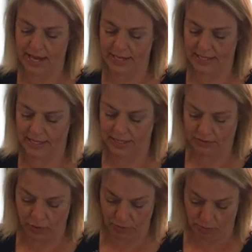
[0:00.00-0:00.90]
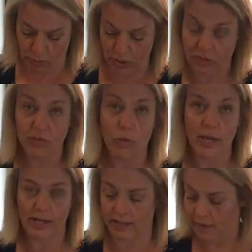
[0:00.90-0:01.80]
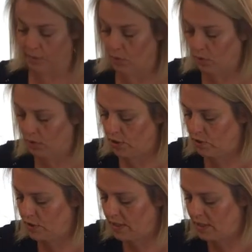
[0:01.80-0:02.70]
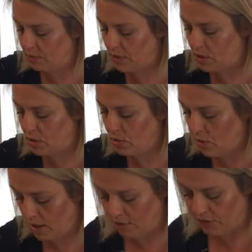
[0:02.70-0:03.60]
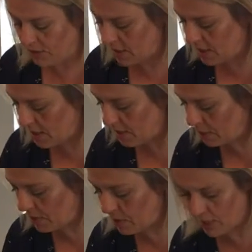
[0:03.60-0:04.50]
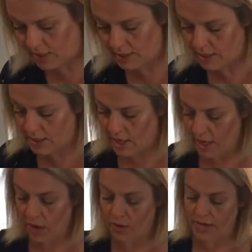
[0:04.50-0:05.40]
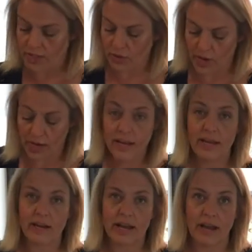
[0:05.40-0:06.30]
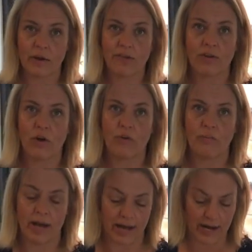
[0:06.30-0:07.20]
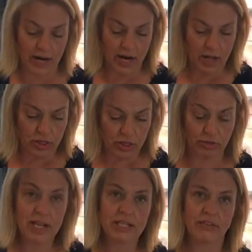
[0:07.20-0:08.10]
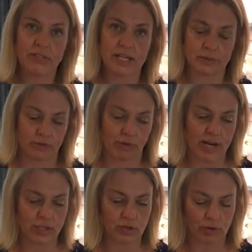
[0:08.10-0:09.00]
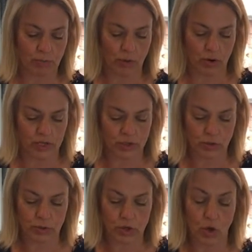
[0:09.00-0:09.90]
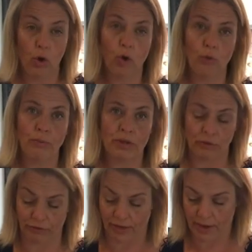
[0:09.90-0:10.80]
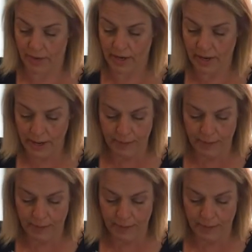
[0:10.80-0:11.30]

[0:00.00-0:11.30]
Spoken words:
until I've got most of the white in the bowl. You don't need to be too fastidious about this. Okay, so in here now I've got my 3 different types of grains. So I've got porridge oats, wholemeal flour,